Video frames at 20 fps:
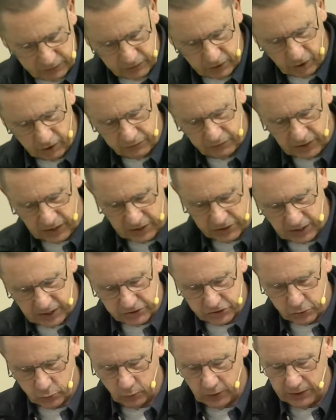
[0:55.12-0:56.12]
left off
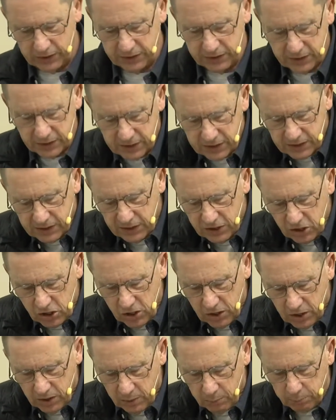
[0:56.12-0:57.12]
last week.
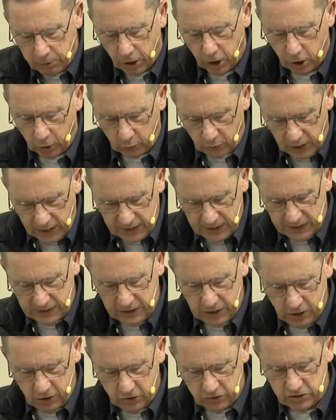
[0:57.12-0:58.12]
Paul
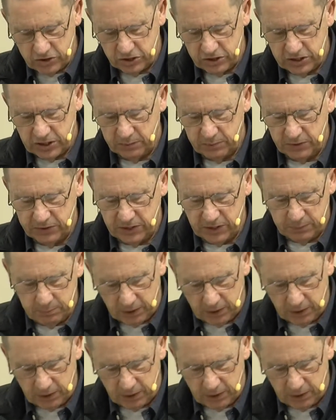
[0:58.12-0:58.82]
writing here to Timothy,